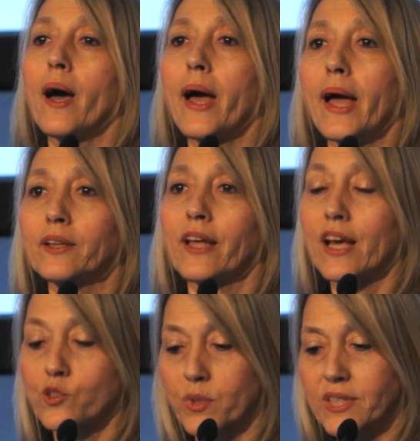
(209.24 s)
And
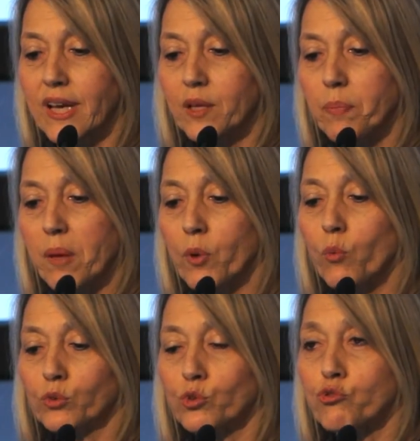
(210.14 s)
as we said, people
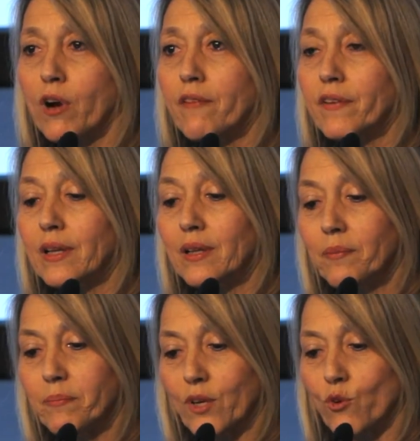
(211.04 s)
want to
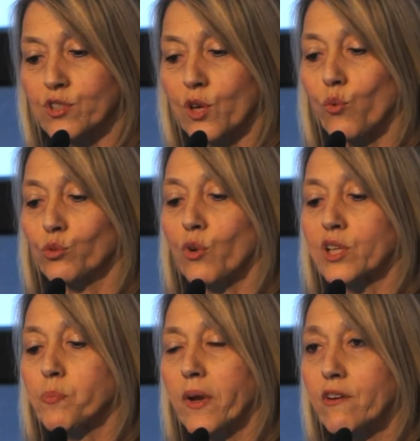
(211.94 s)
travel because they want to
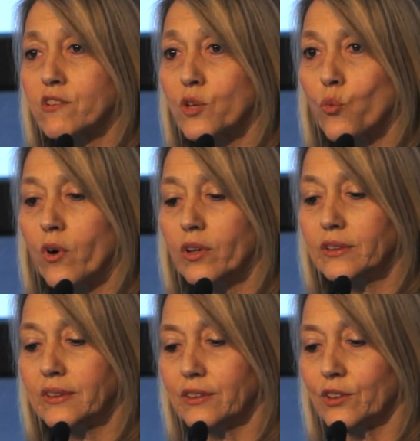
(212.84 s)
experience the
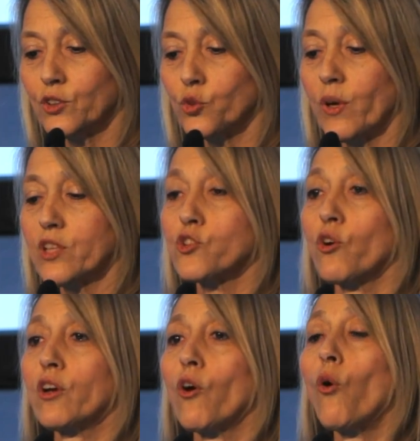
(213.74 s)
world, to
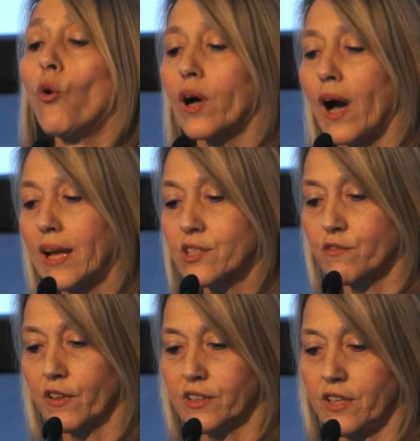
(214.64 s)
enjoy all kinds
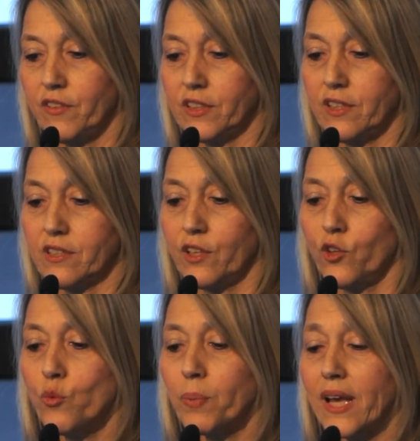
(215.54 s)
of activities and
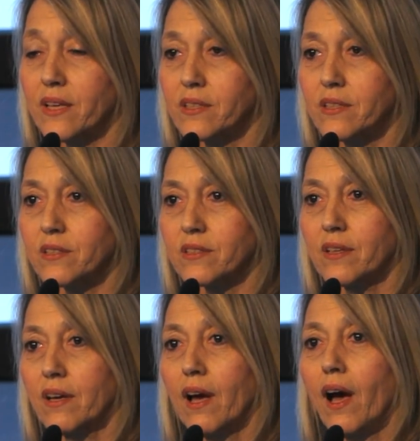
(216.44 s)
new places.
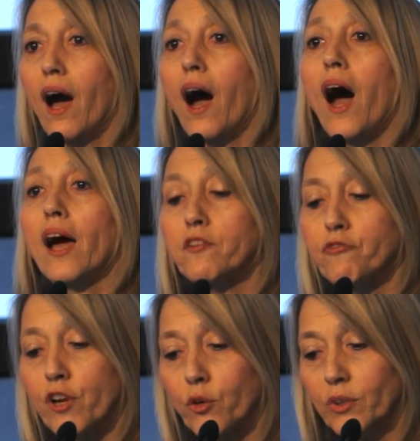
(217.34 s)
And
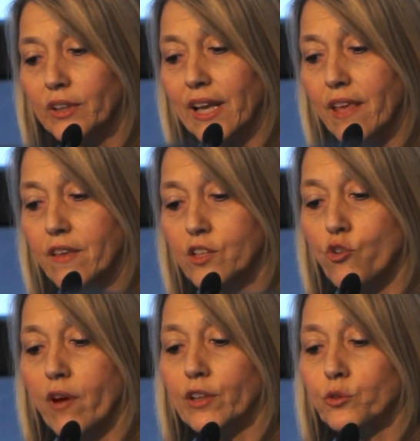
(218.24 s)
frequently, they
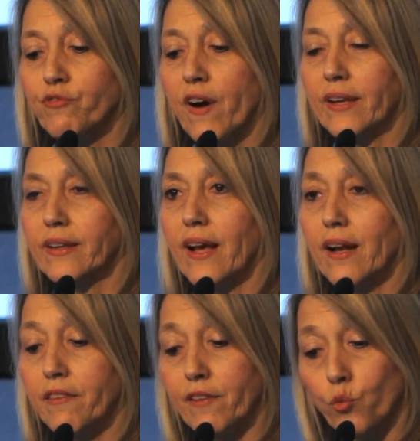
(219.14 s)
travel to find
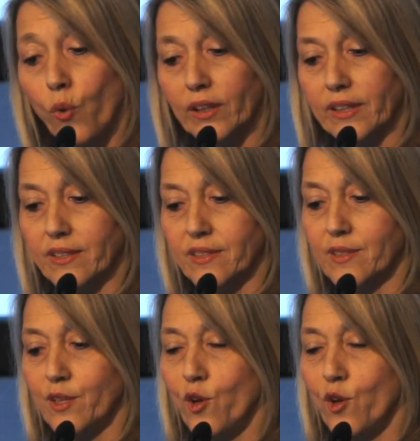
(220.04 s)
health and wellness,